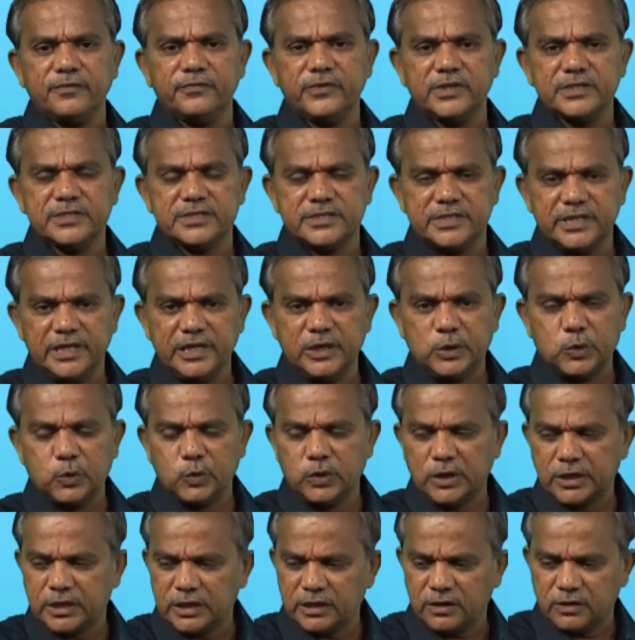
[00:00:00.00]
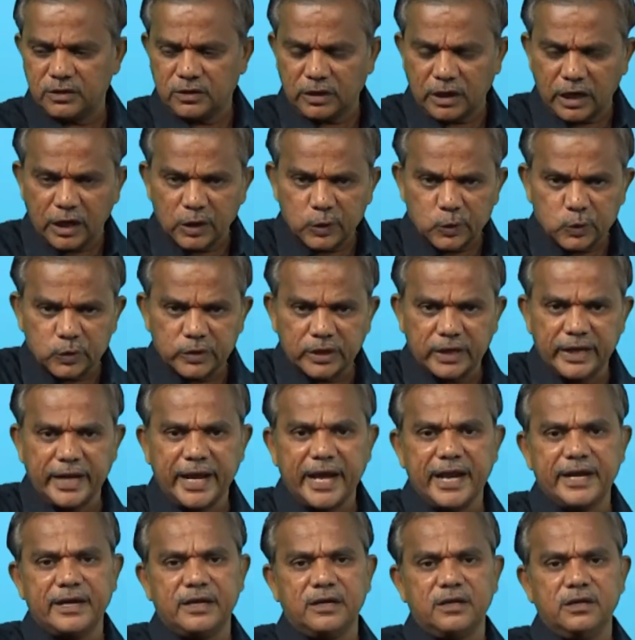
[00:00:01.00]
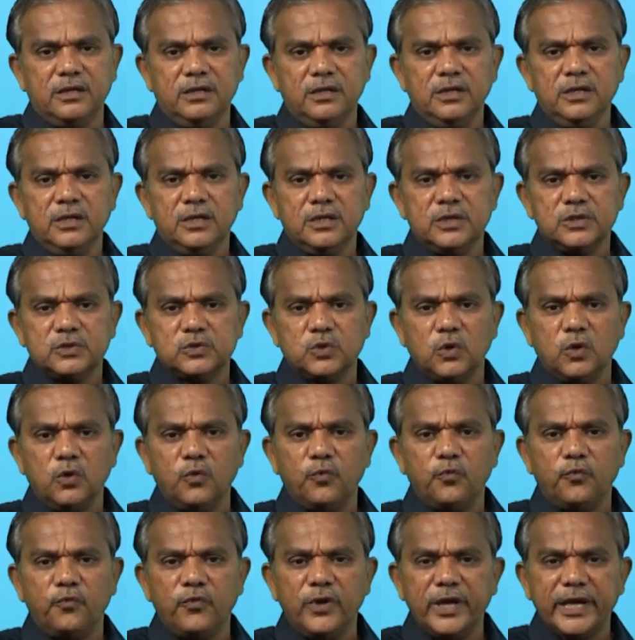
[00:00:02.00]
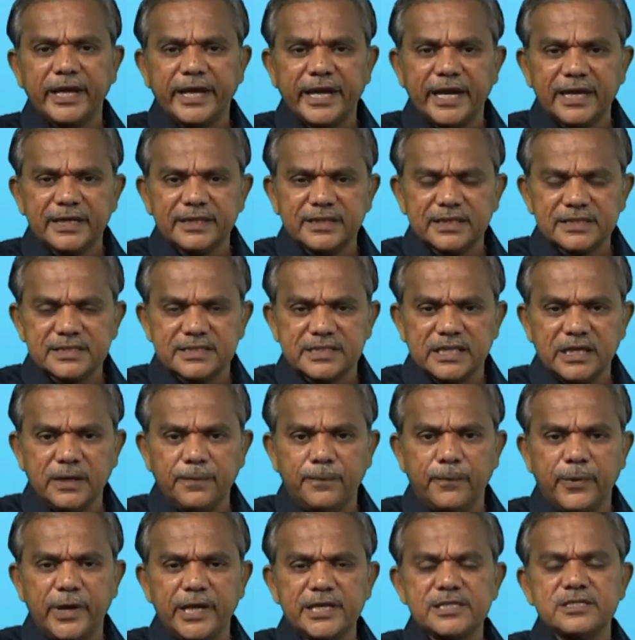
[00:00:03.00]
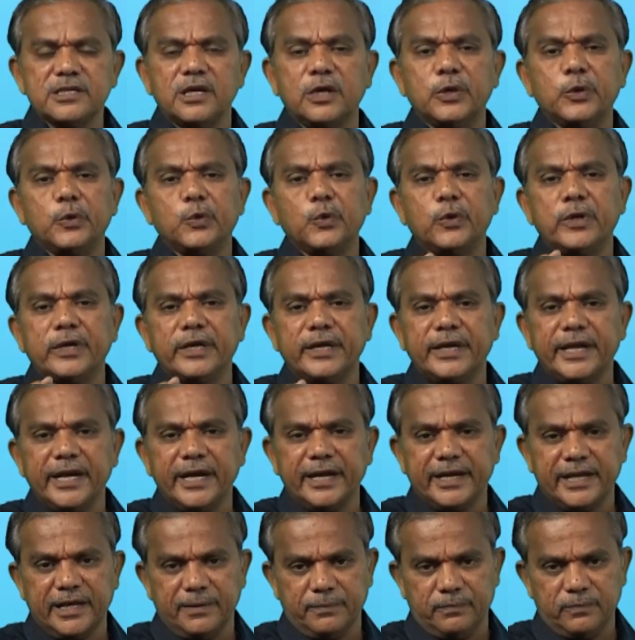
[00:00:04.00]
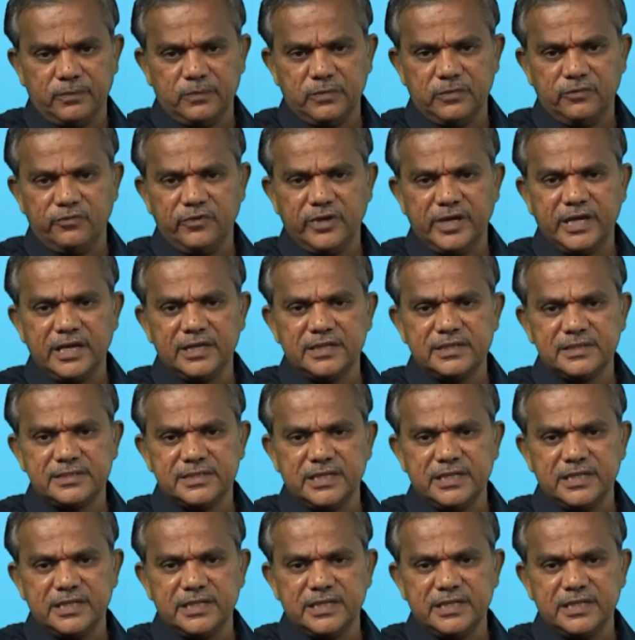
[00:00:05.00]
place of the sea to that onto the land. So we get the sea breeze during daytime.